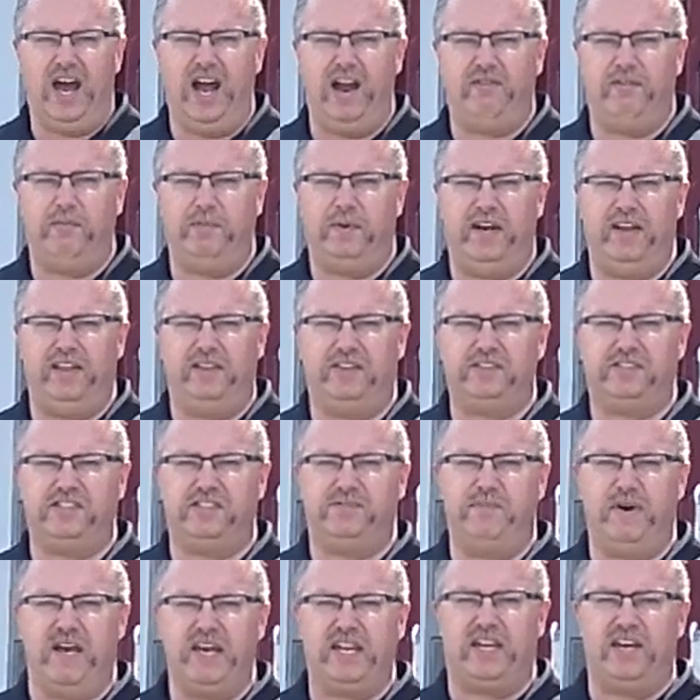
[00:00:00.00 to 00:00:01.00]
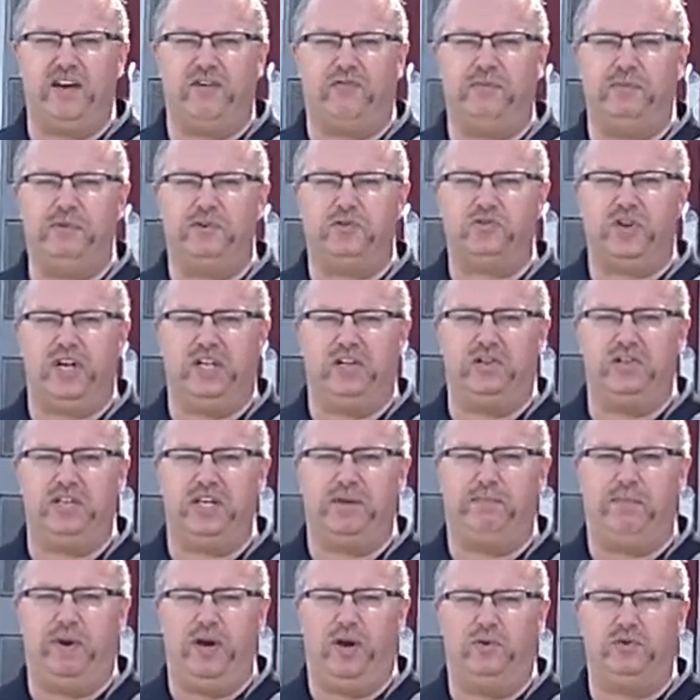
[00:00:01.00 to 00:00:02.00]
Hi everybody, this is Mike here from the Trailer
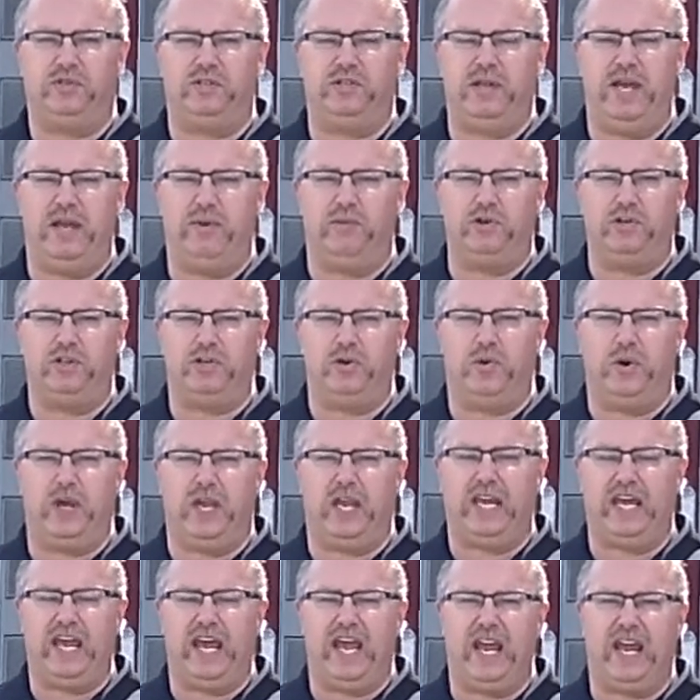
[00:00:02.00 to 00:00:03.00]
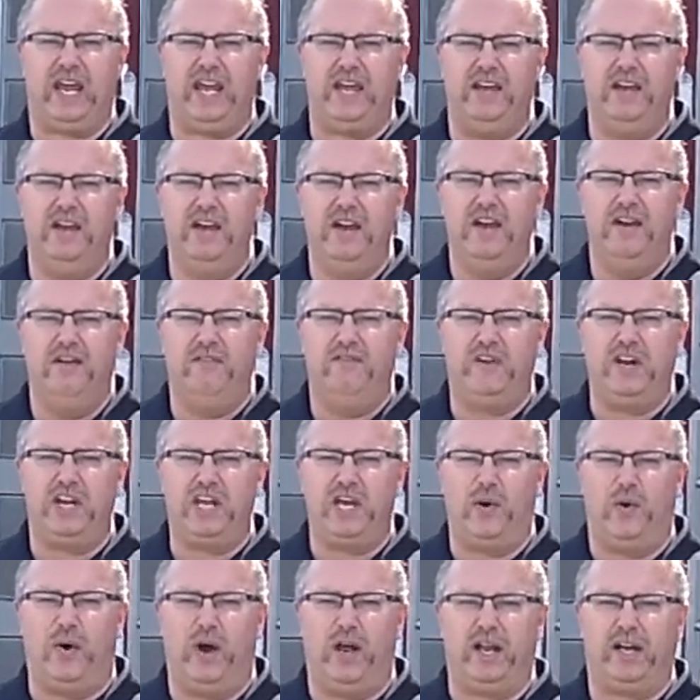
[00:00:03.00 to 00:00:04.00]
Depot. Today we're doing a
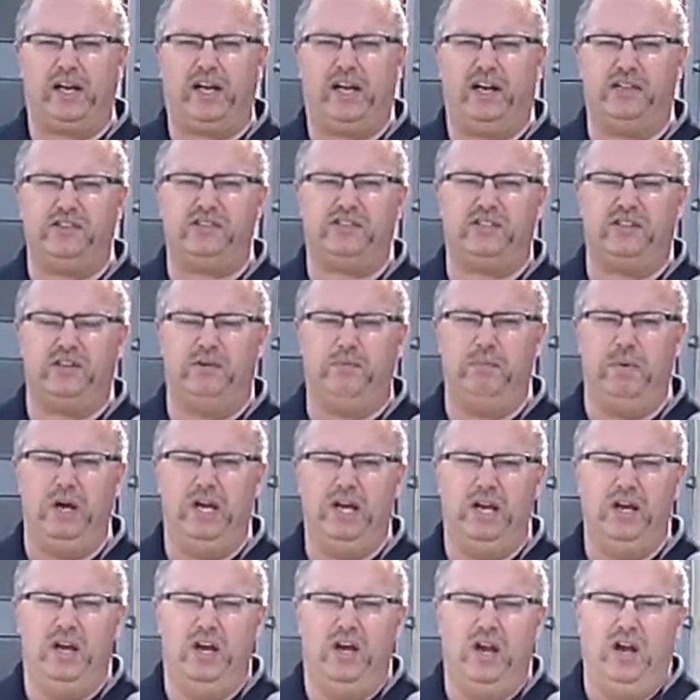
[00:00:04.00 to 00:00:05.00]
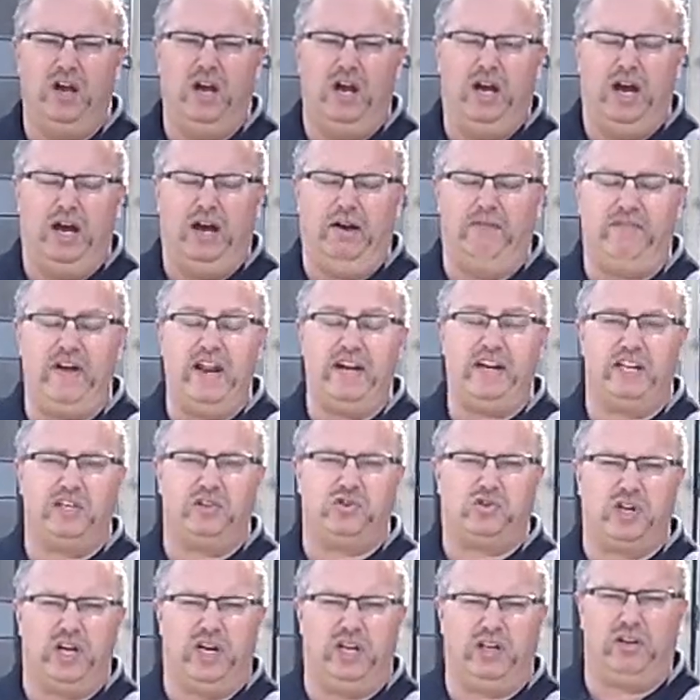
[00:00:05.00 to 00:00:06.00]
video on a custom vending
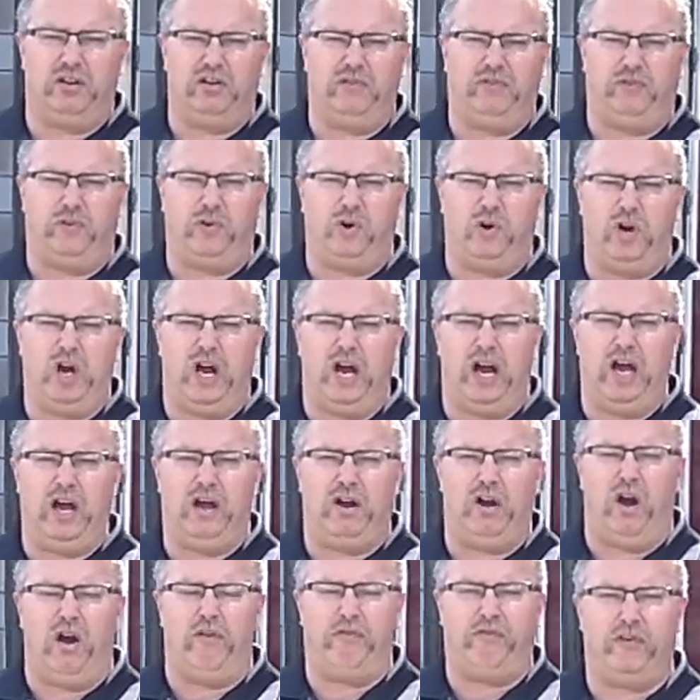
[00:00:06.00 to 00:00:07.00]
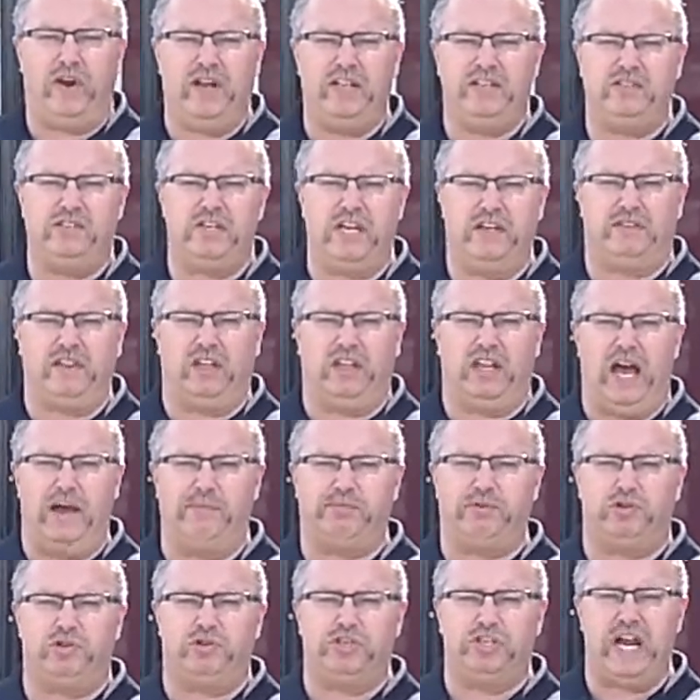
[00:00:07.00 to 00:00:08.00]
trailer for uh, our friends at the
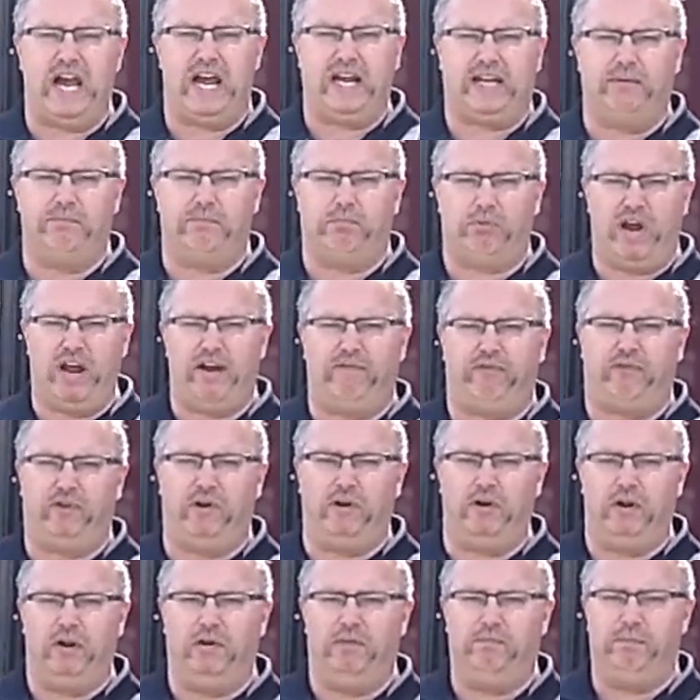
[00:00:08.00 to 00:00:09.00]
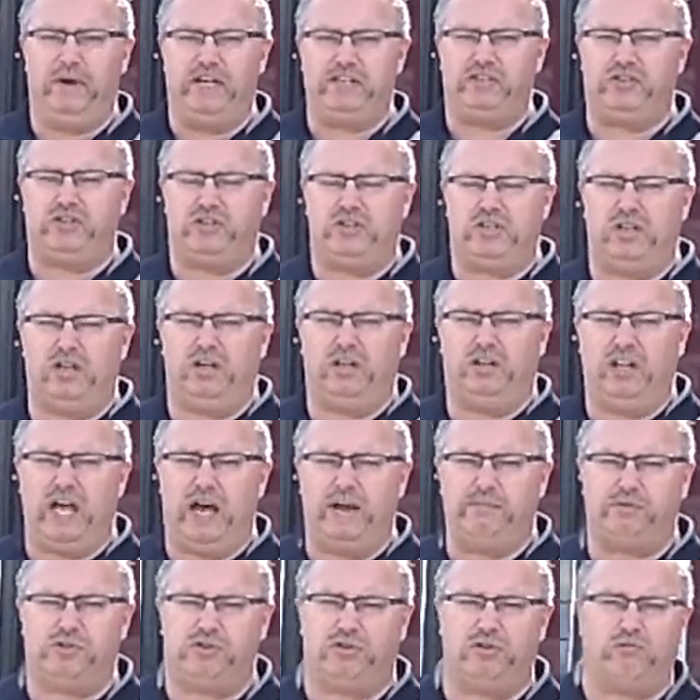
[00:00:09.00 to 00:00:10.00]
Lobster Shack in Branford. Best
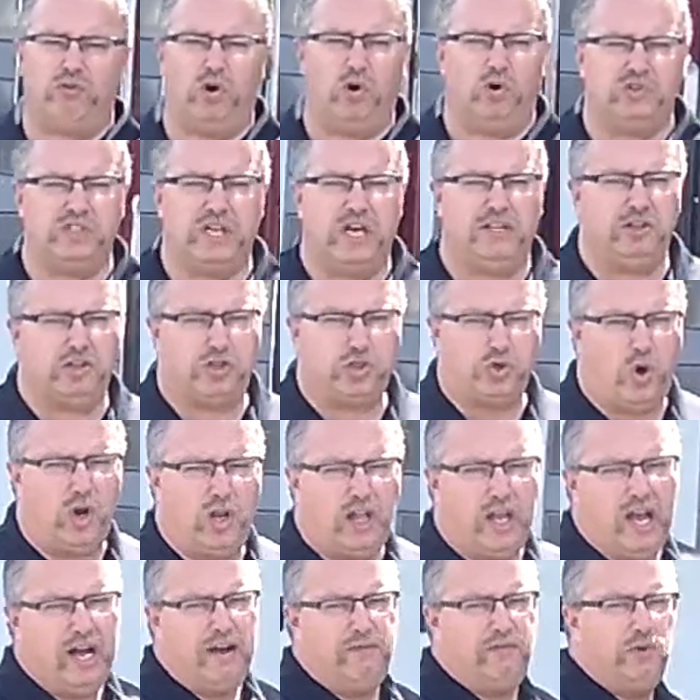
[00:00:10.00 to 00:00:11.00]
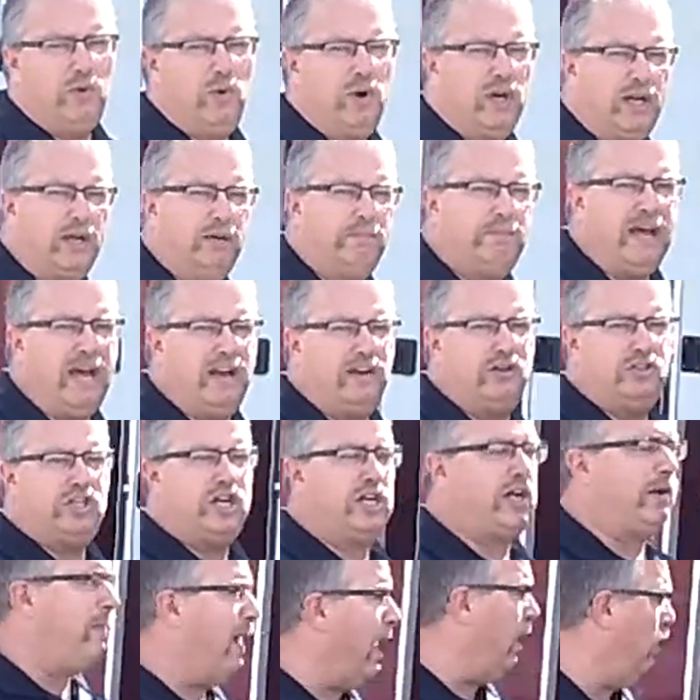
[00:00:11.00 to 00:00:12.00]
lobster rolls on the line if you want to come down and
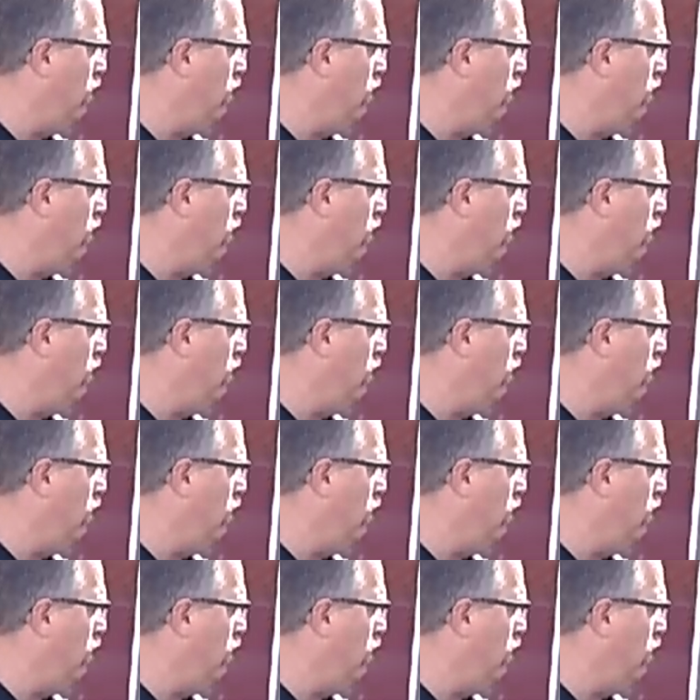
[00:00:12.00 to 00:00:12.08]
check them